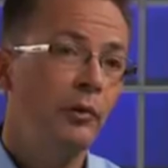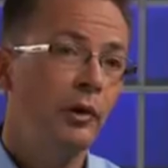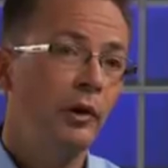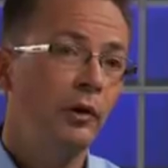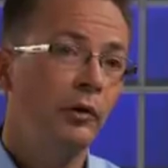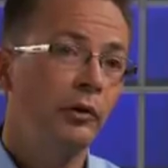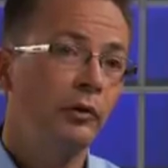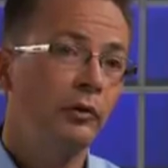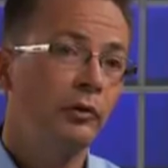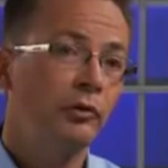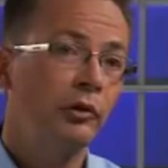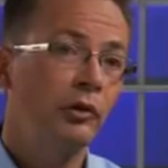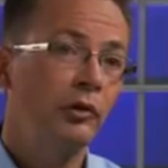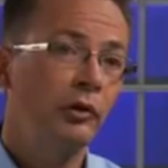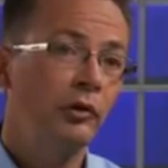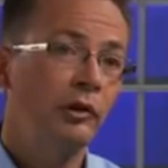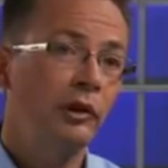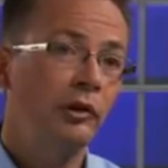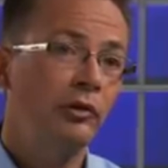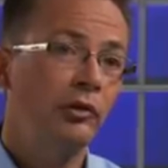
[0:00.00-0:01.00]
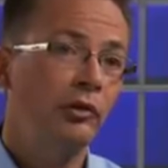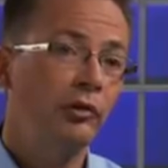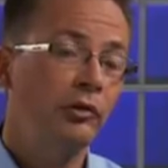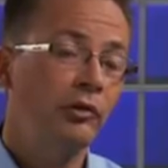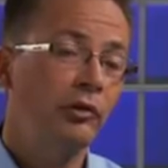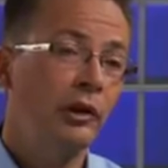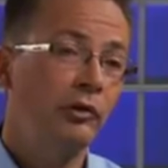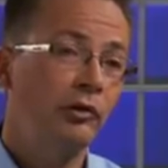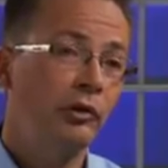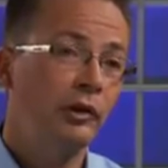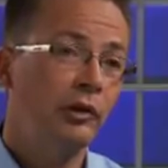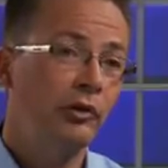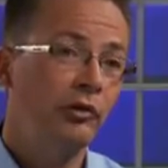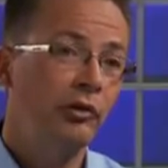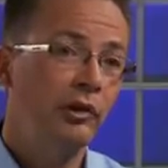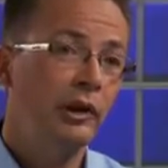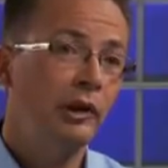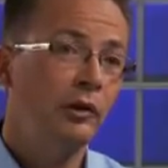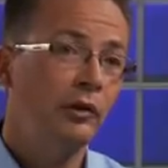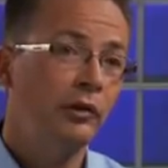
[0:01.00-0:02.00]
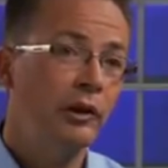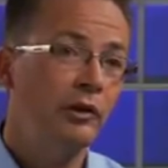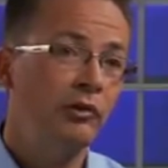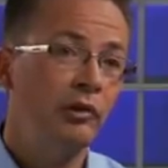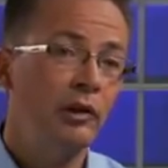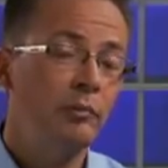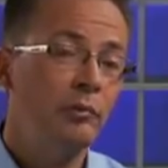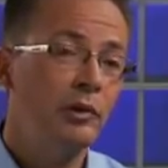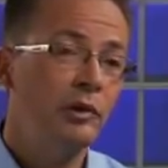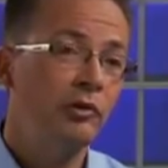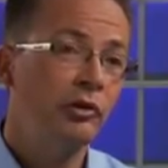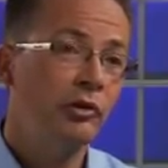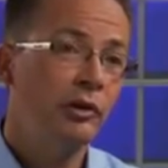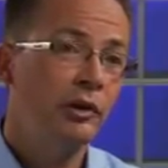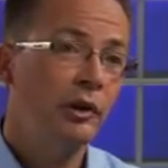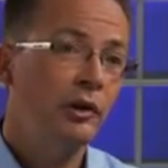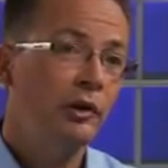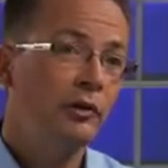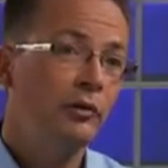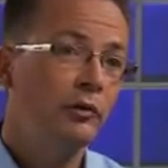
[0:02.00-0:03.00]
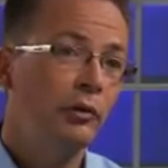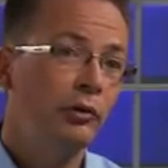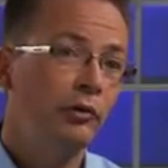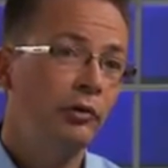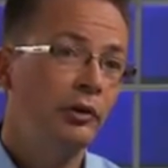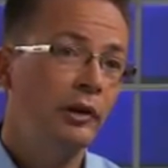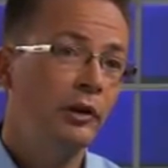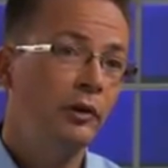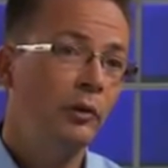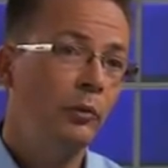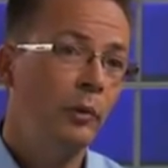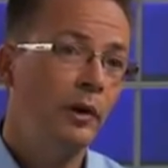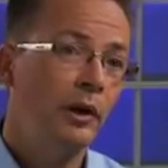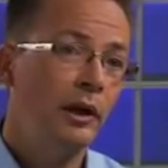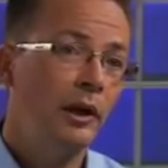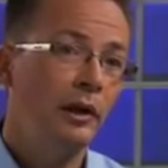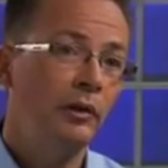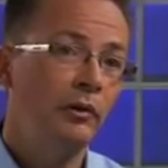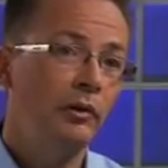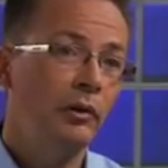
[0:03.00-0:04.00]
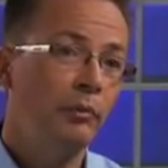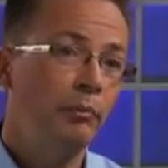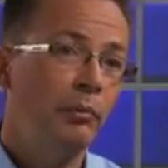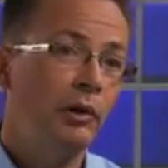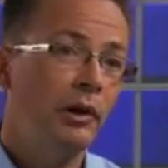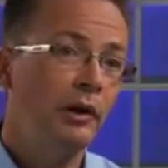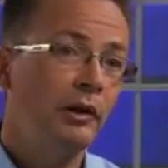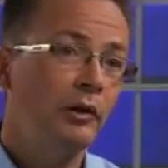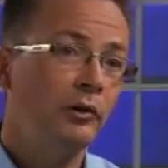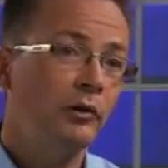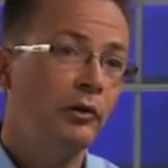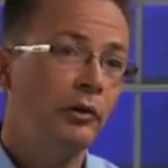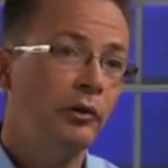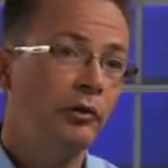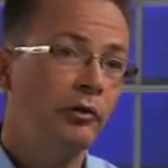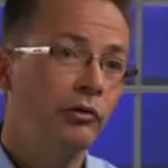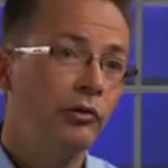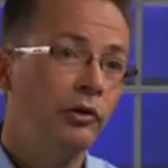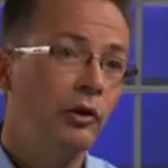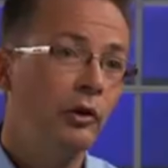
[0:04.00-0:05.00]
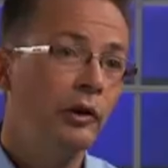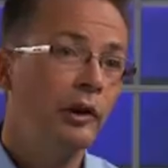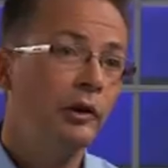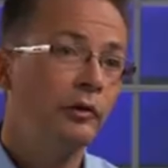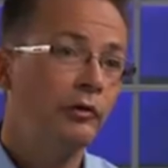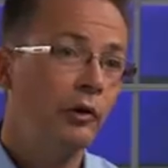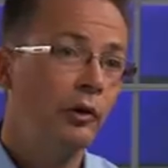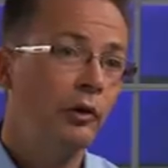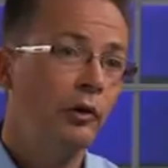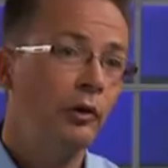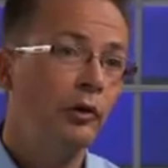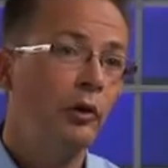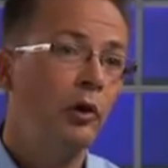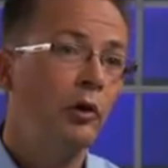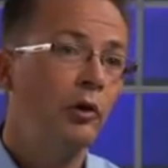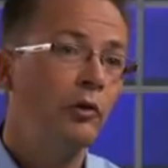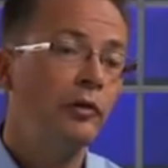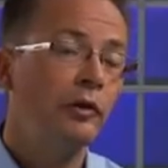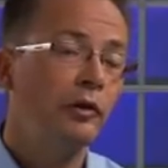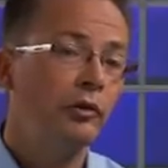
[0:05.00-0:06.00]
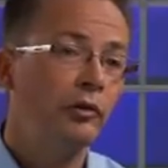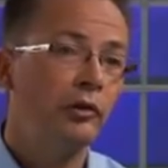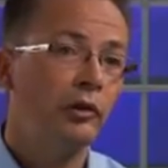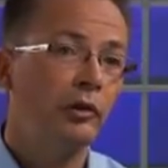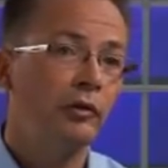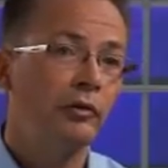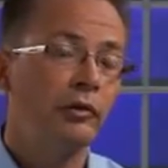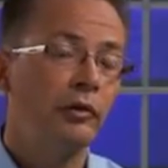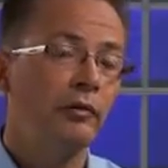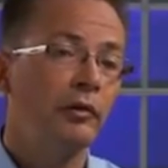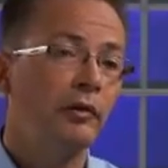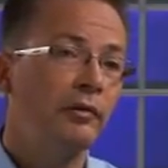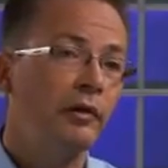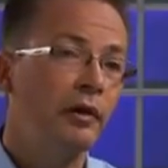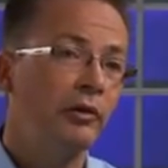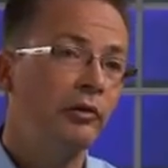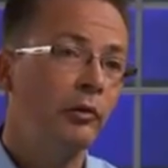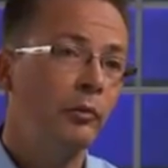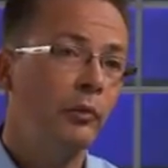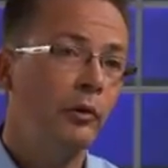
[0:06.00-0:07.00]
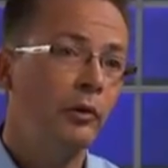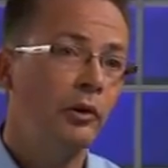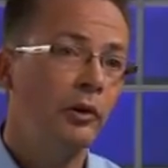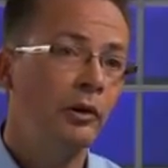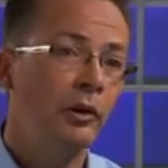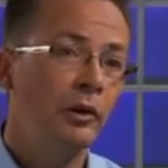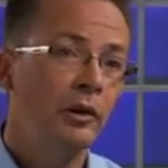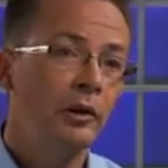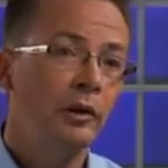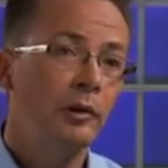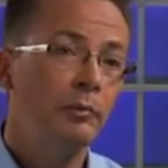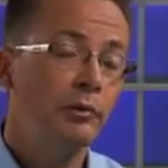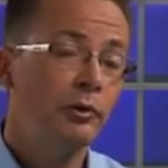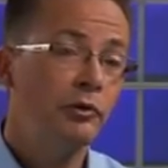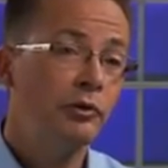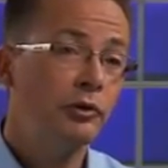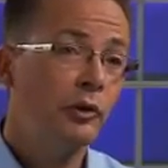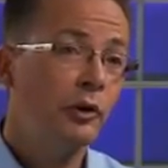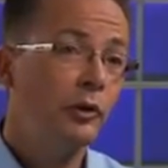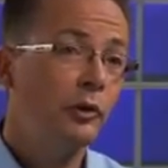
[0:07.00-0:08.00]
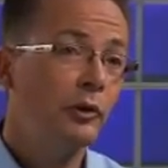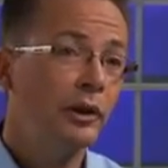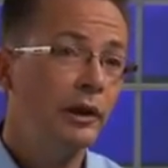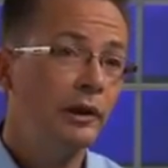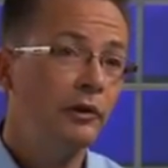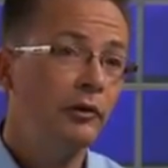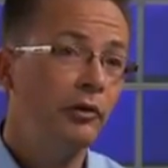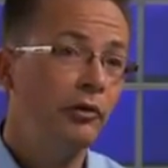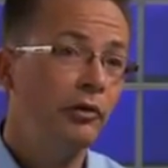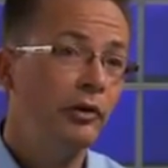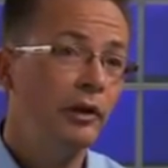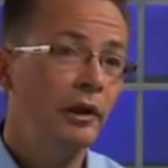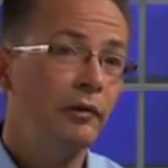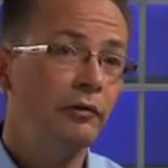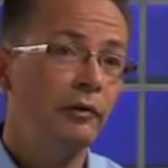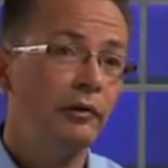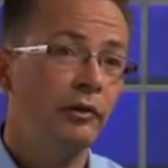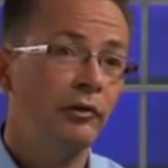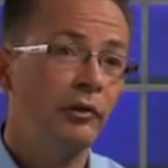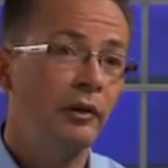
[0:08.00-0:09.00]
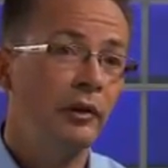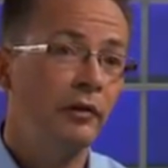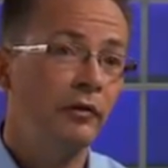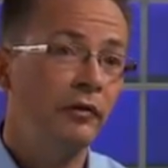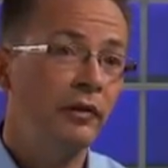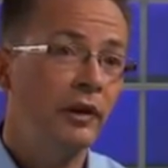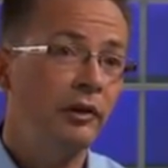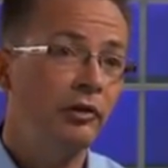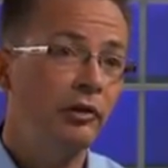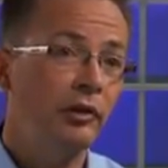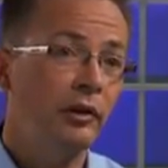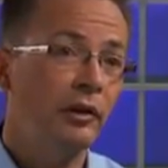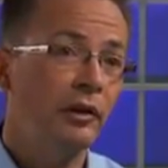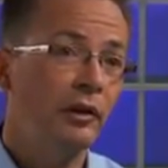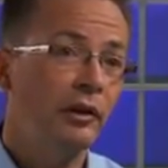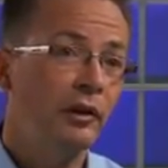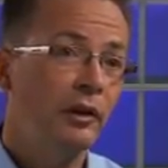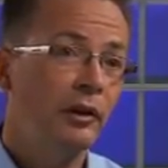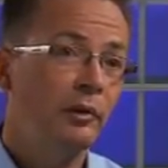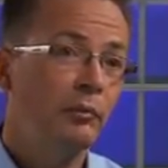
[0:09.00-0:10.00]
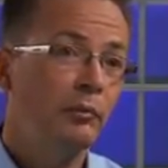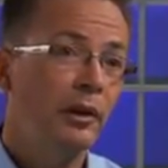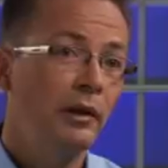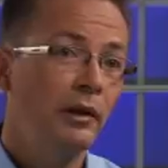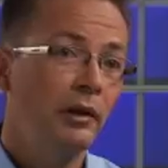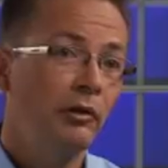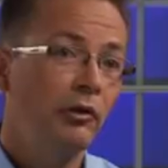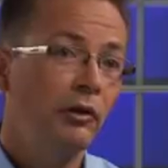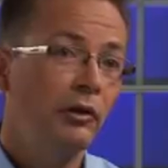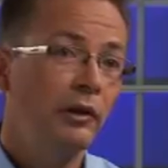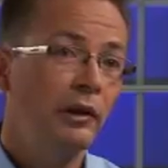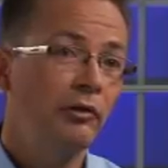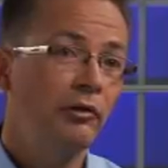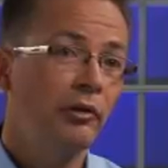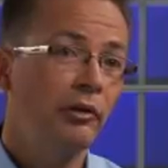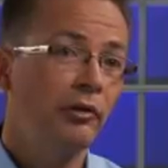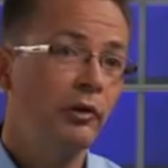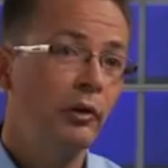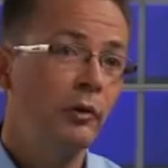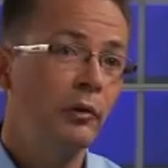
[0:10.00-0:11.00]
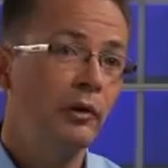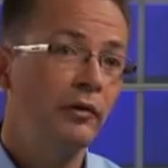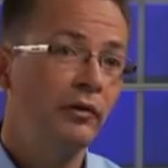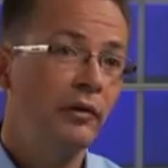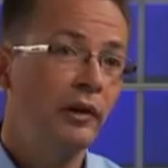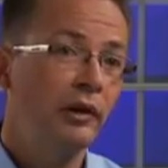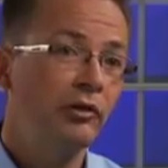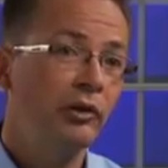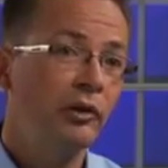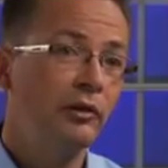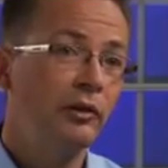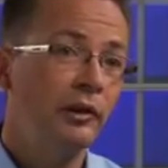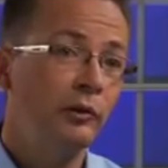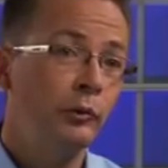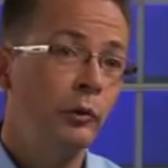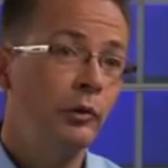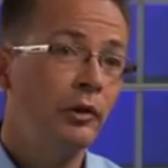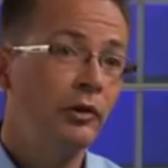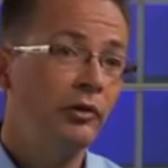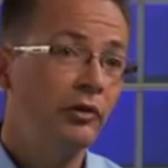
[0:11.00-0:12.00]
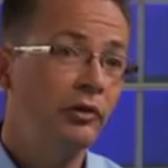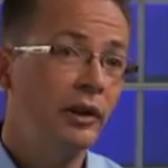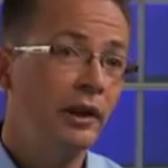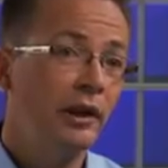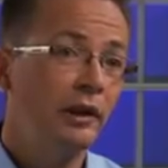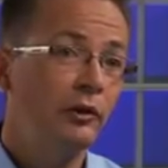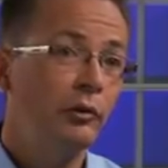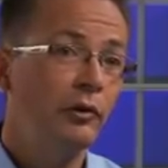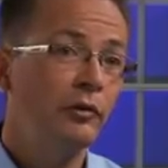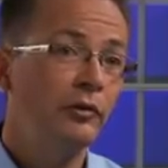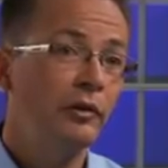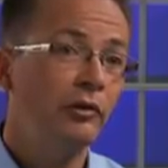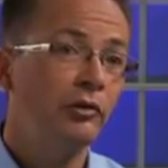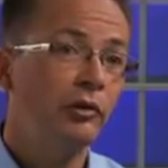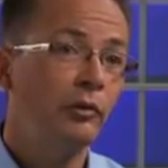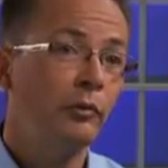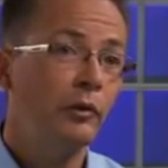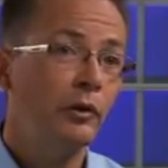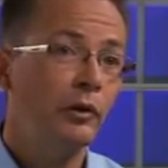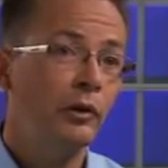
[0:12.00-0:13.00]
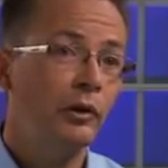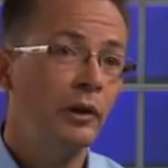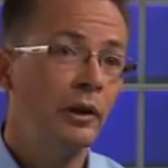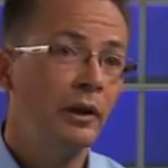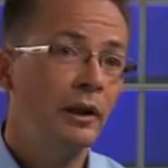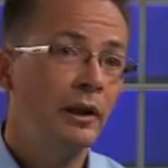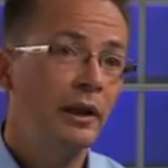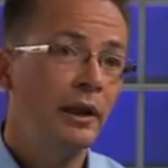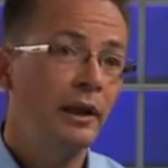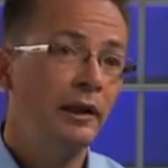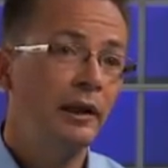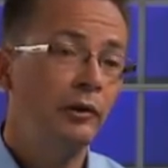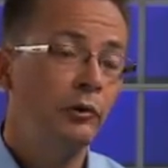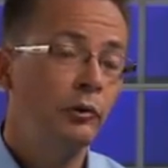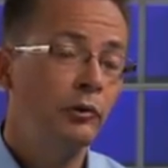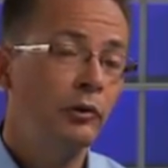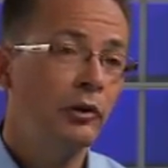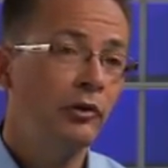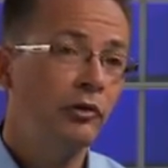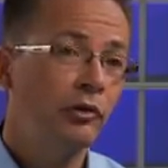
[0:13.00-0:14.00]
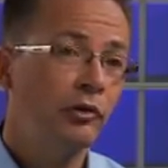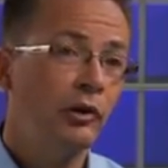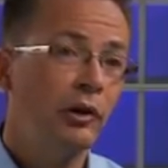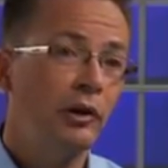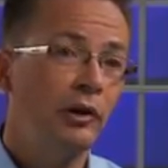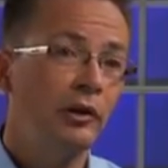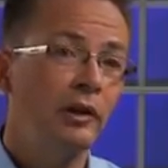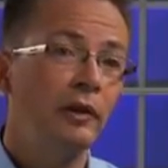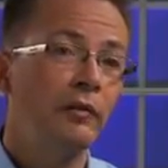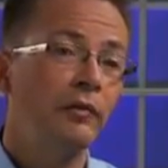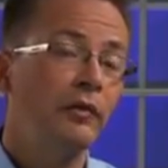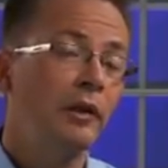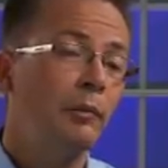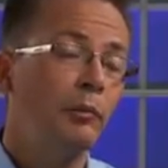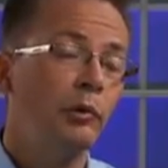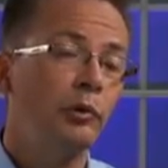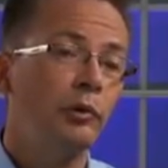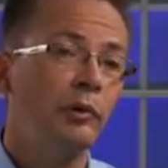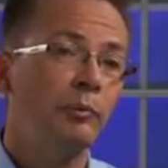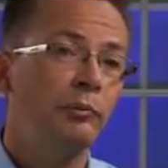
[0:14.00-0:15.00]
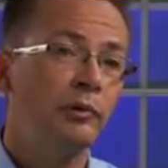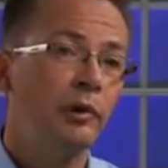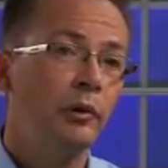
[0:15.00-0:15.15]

Now on the control conditions, as you can see on this image, those little white uh, particles slowly roll over the surface of the vessel wall, patrolling to see if there's an infection. But as long as there's no infection, they do not stick to the vessel wall and they do not start the inflammatory